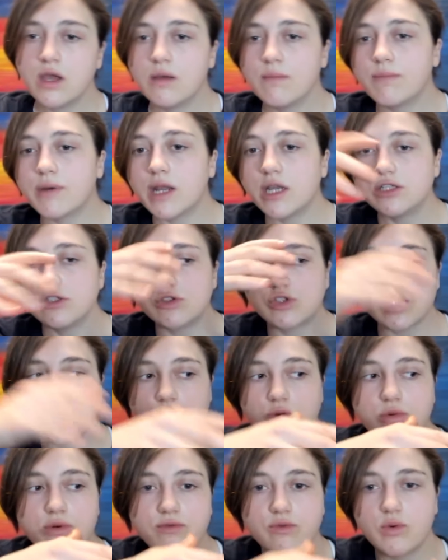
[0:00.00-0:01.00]
but I do try
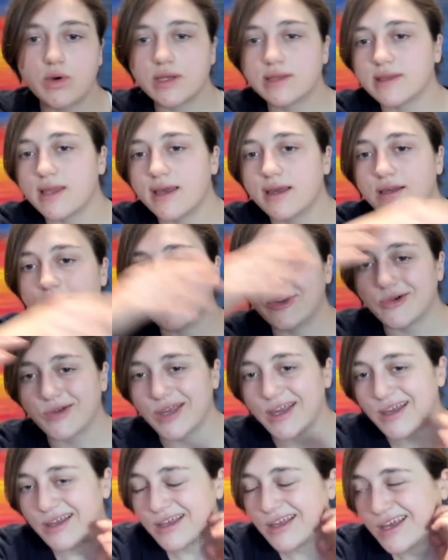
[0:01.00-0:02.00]
to avoid
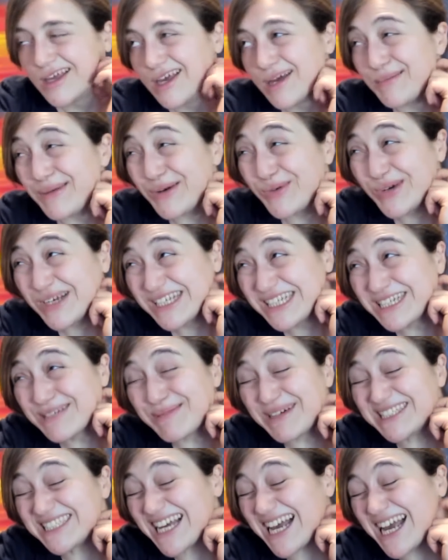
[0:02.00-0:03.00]
okay, am I wasting
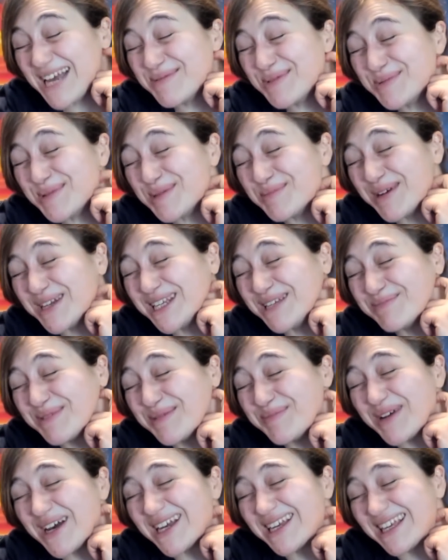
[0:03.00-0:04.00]
my time and my money by
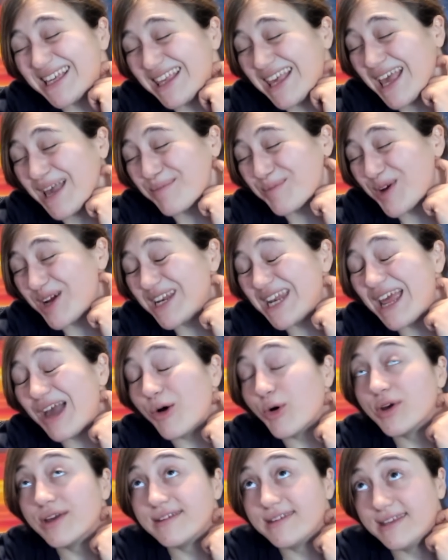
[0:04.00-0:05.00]
buying a game right
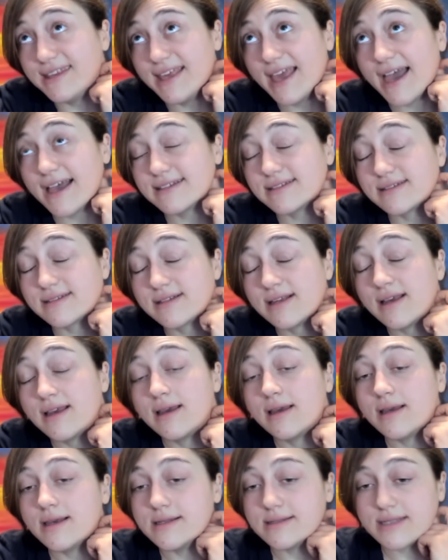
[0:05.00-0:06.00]
now? Yes.
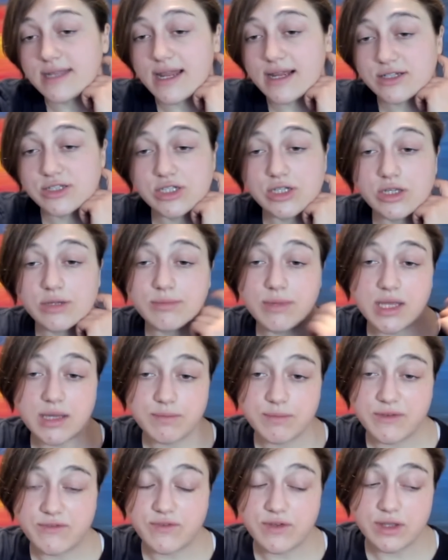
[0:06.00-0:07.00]
Is it actually going to make
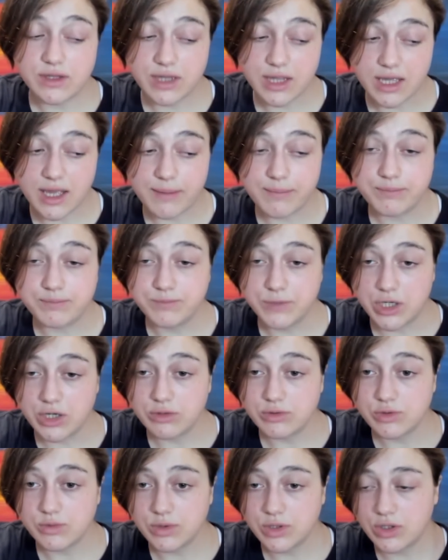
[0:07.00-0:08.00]
me feel like I'm,
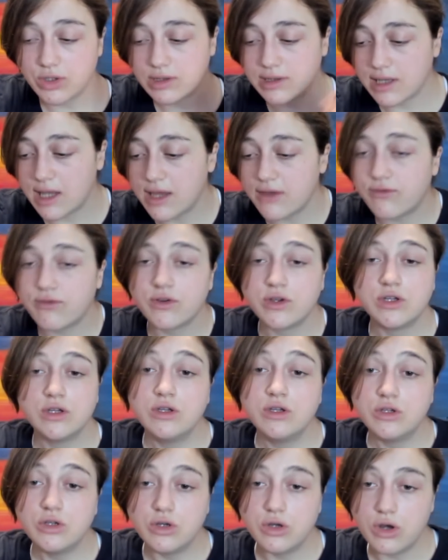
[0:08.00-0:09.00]
doing good in life?
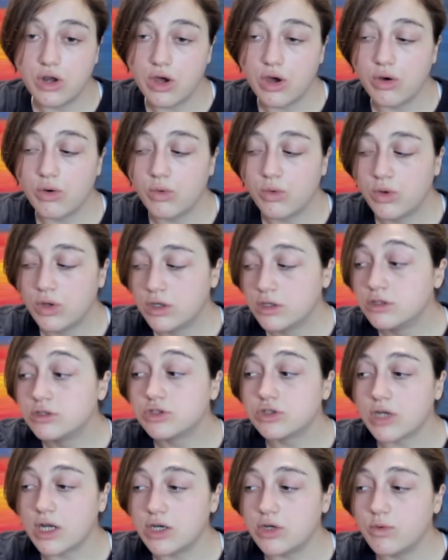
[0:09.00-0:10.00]
No.
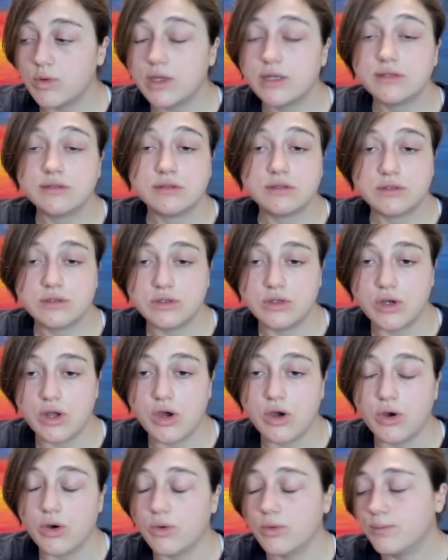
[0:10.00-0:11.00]
Should I do it?
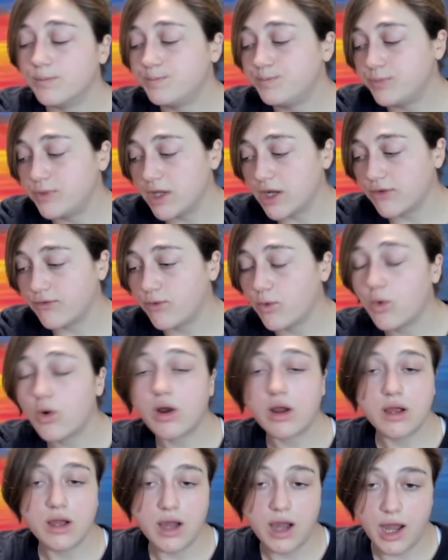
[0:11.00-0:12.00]
No.
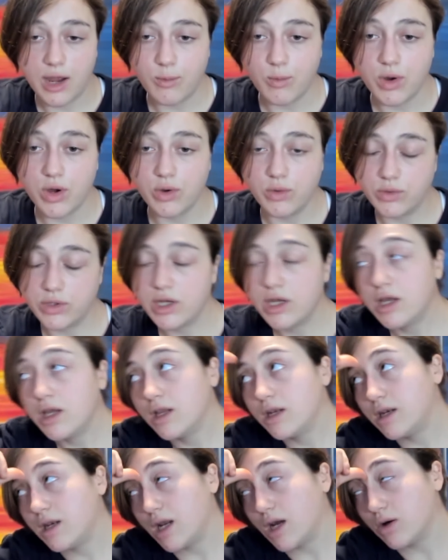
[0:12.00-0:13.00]
Therefore, I won't.
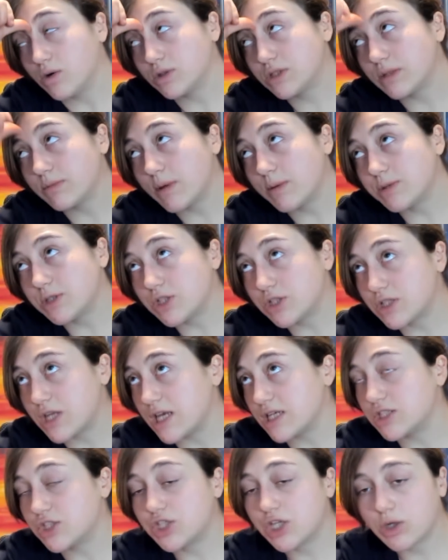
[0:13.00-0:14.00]
Now, sometimes it just
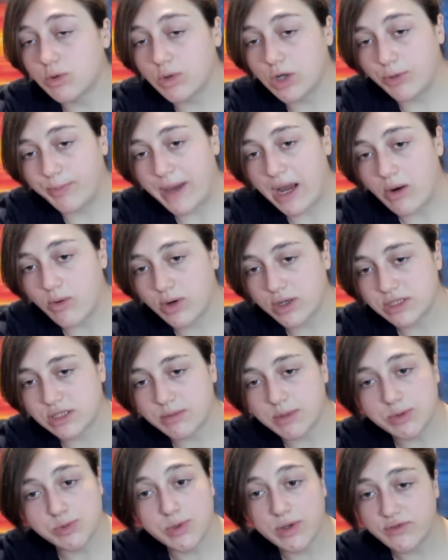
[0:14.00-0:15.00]
takes sheer willpower, and
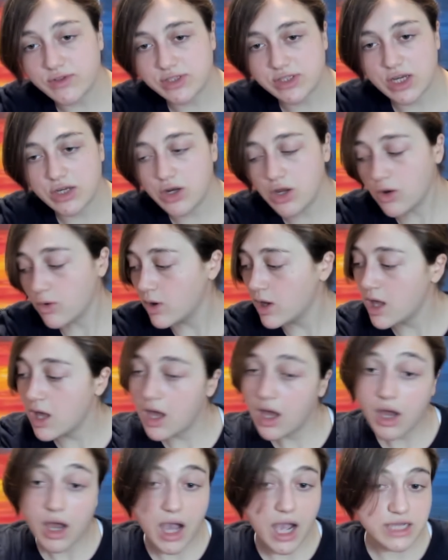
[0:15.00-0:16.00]
sometimes we have to say no.
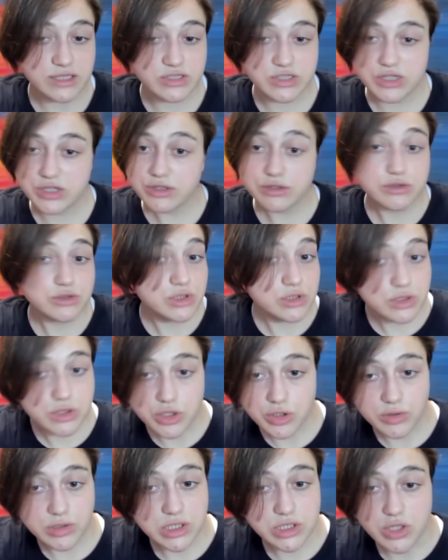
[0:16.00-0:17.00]
I see
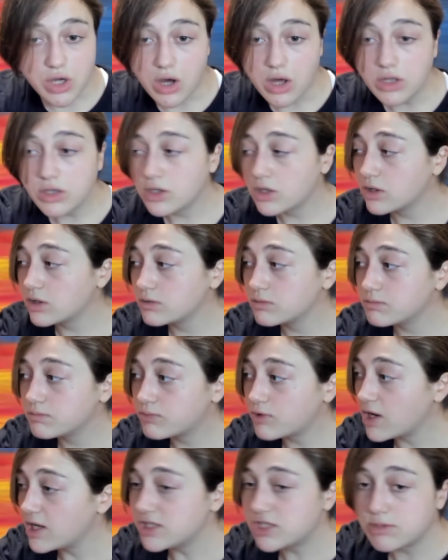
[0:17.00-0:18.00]
$30
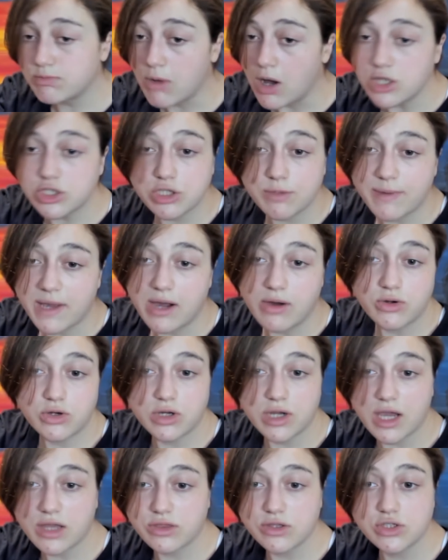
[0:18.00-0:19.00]
priced matcha powder
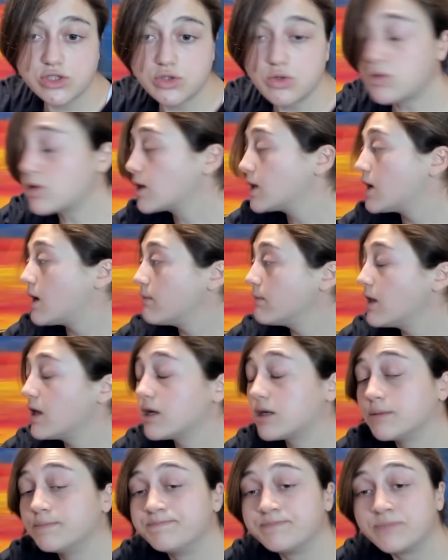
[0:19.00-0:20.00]
at the store, and I'm like,